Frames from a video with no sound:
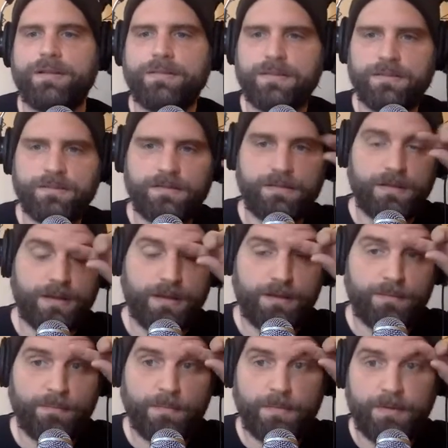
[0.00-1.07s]
This is
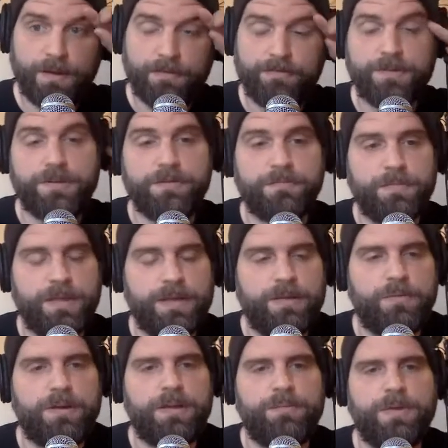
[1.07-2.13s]
for you
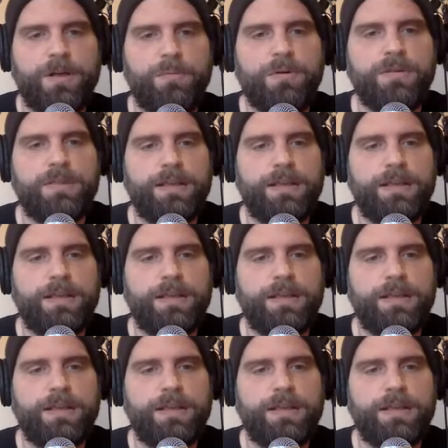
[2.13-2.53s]
anyway in Melbourne.